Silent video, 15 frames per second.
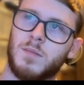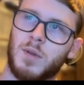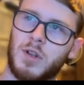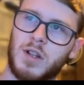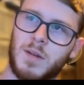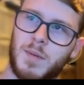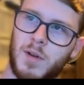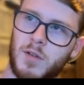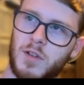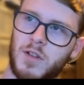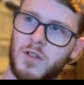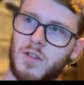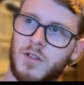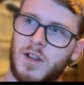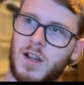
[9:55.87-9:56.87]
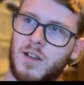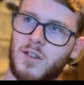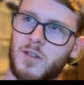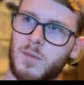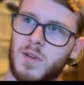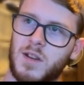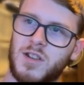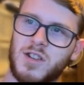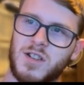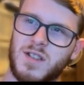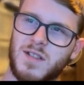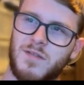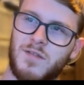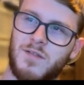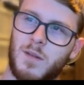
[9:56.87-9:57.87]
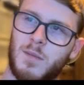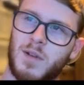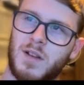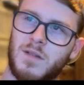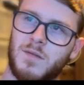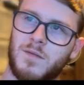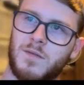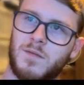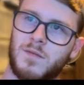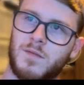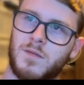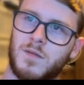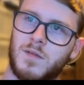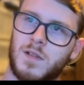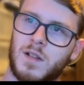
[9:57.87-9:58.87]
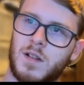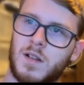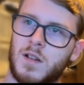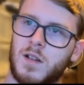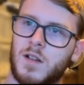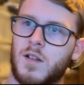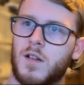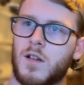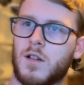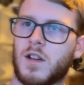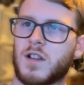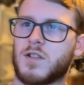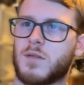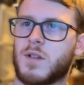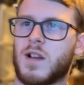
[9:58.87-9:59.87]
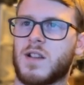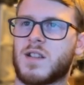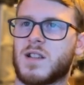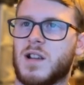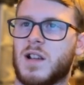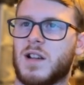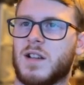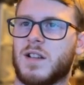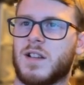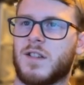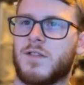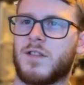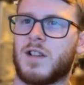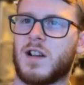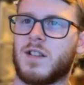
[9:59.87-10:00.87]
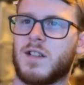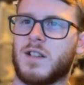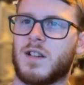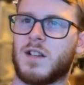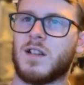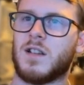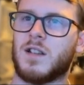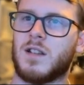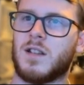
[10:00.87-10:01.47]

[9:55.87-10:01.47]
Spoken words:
But the opponent does gain some initiative from it. Okay, so we get a slightly different idea.